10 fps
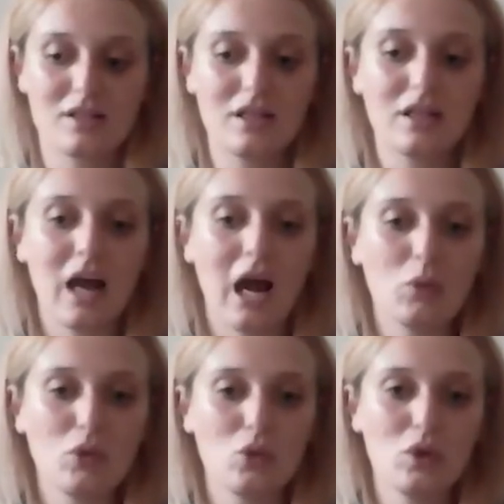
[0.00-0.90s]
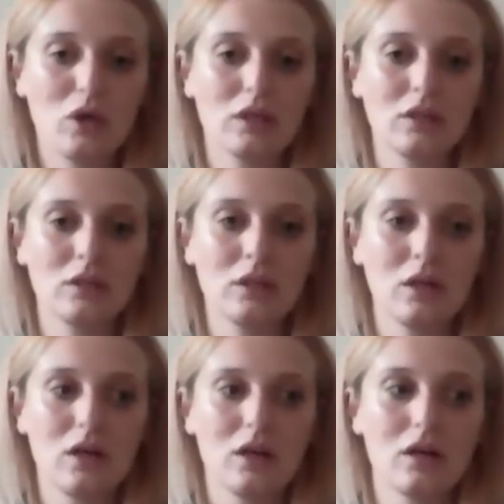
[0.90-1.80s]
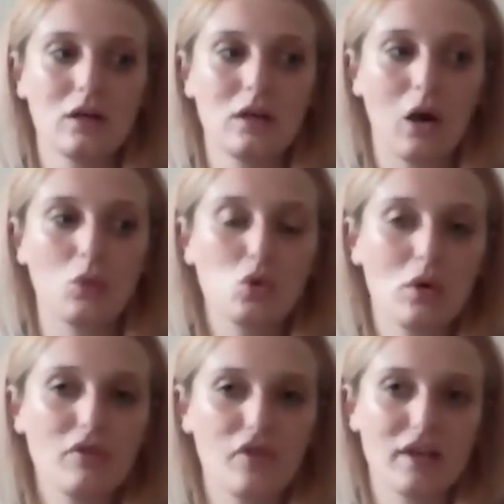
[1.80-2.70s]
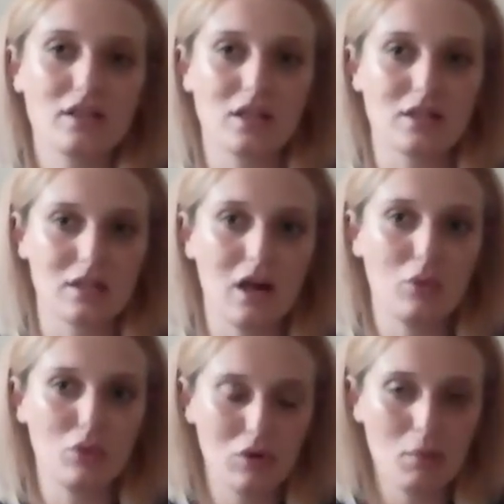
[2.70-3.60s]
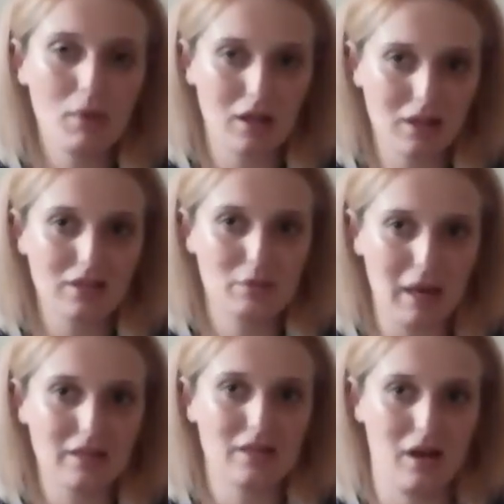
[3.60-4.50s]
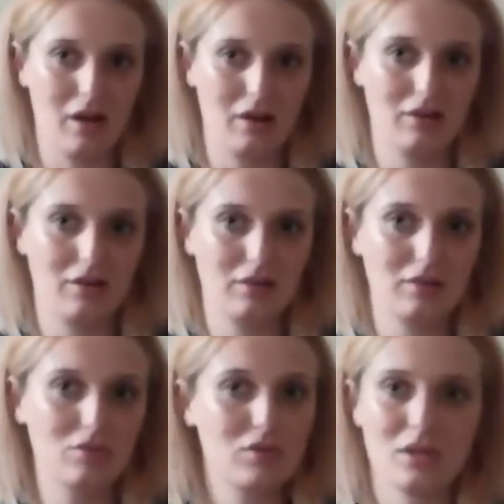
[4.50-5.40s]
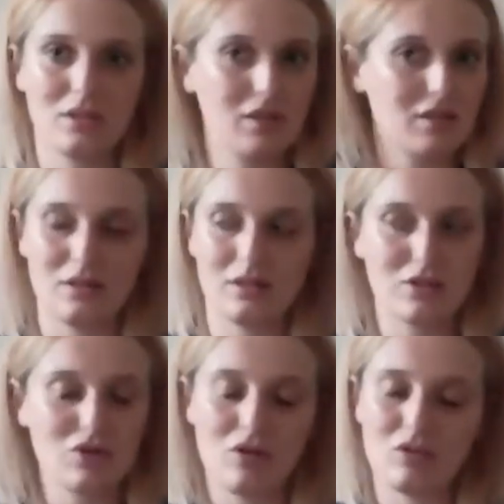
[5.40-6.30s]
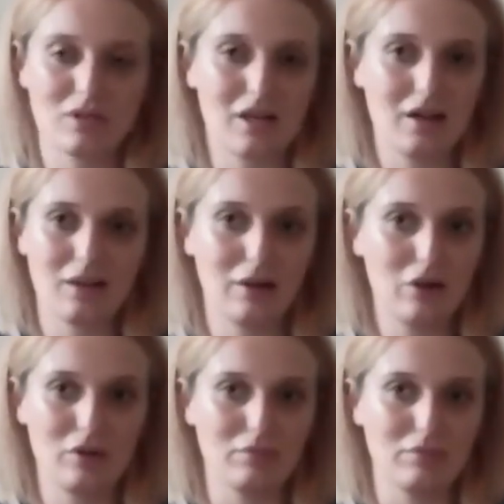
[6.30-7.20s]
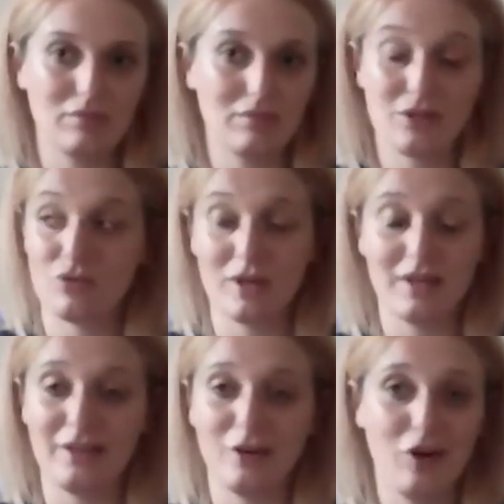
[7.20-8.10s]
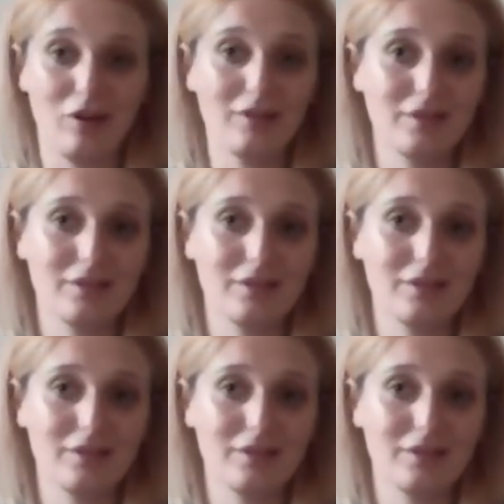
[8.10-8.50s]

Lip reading: seeing how you can fix things and how you can make things better. It's not all dark and gloom. It's really not.